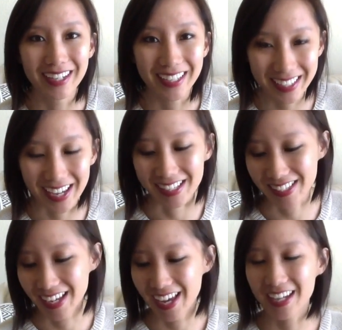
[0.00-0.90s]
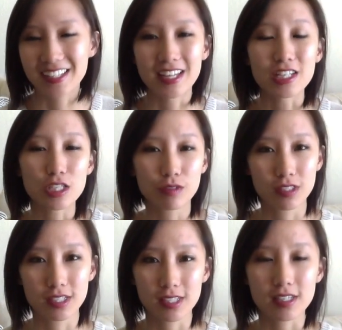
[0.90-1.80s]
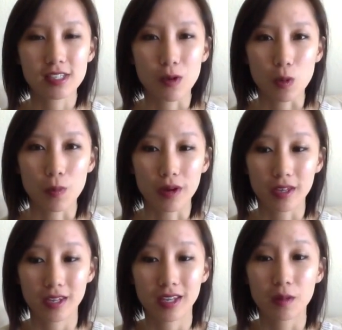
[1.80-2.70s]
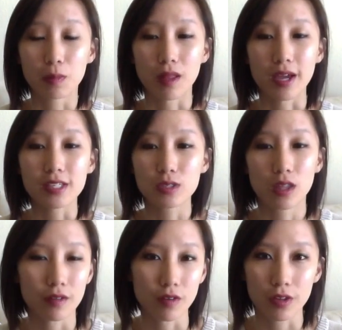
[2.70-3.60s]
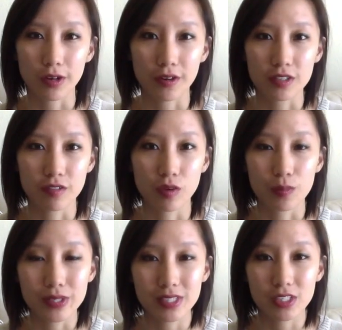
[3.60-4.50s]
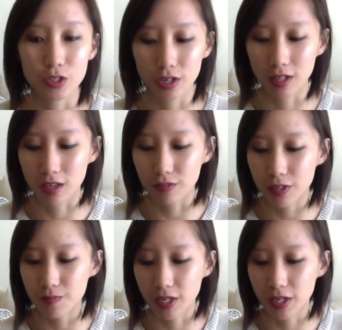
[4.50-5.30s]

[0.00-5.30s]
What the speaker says: Yes. And it's not just for success in network marketing. It applies to a lot of other areas of your business. You're going to love it.